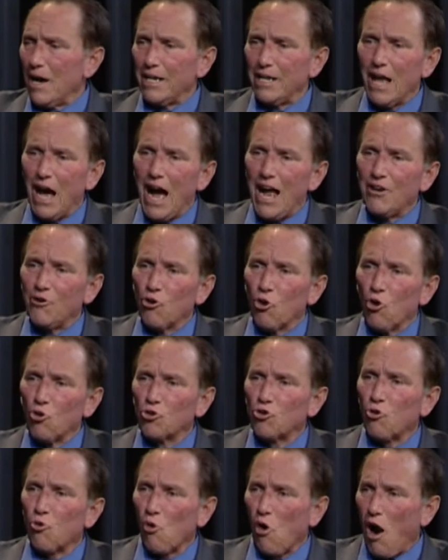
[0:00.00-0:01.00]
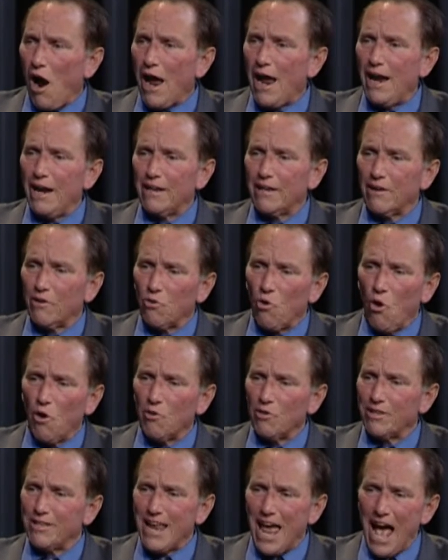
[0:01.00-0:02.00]
and I got my 9-year-old
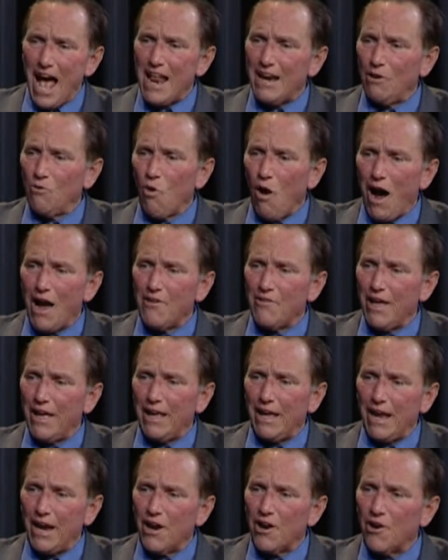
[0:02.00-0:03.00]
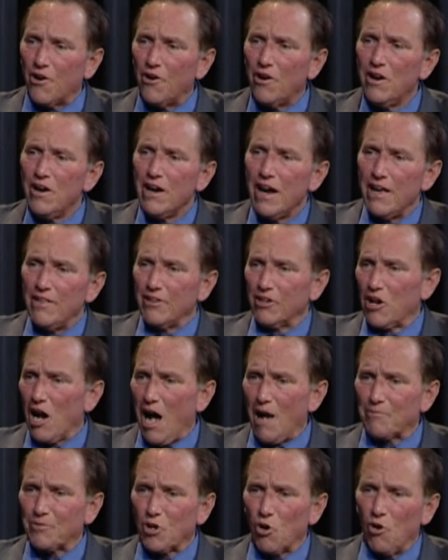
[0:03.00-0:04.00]
crying, going, "Daddy, why are they here?"
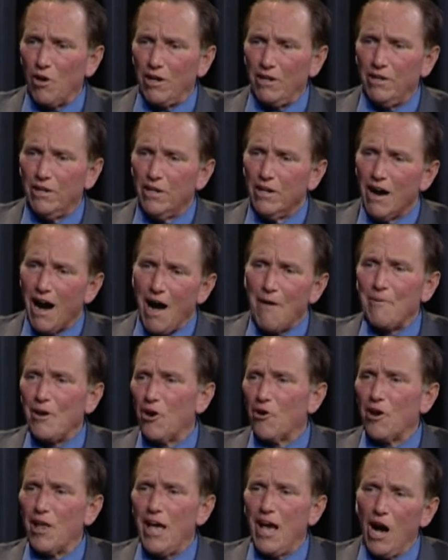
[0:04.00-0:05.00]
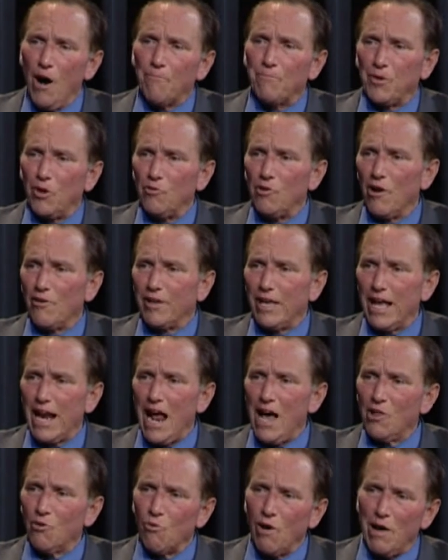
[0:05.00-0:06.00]
And the cop's going, "I'm here to help you.
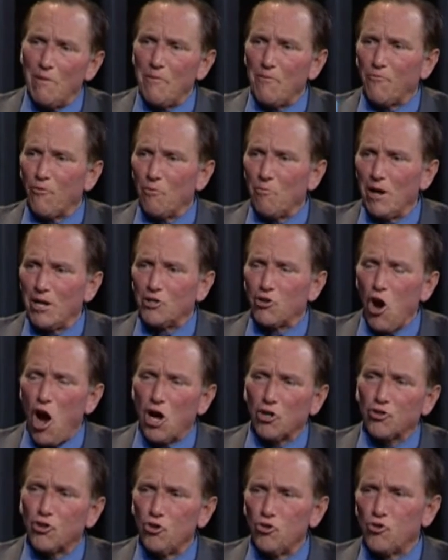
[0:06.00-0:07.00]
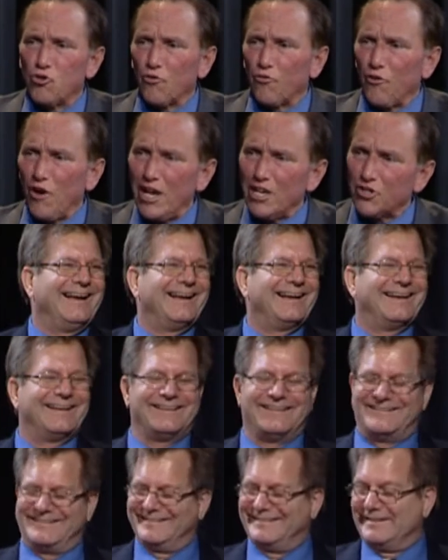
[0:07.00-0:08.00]
Now get out of the way before my dog chews your
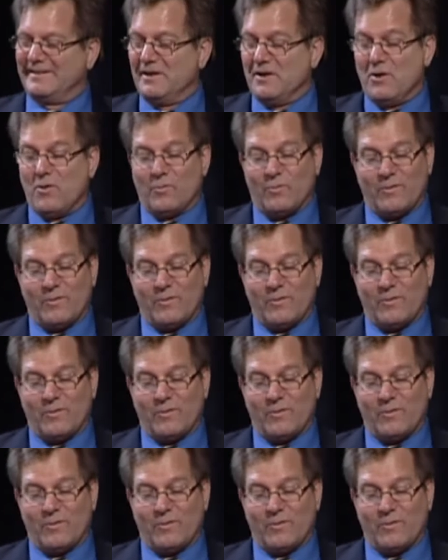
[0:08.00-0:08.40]
face off."